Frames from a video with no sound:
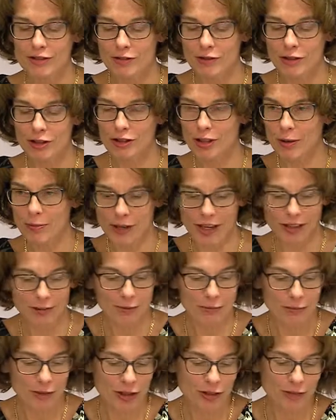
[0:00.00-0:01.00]
neshama,
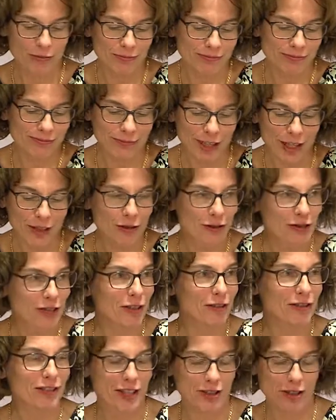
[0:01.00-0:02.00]
which I
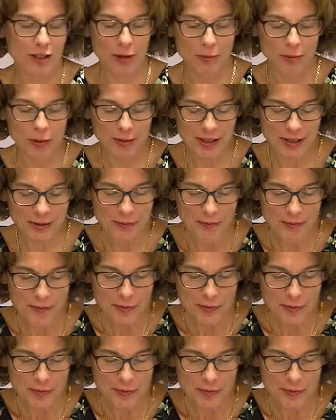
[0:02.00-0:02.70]
considered as a compliment.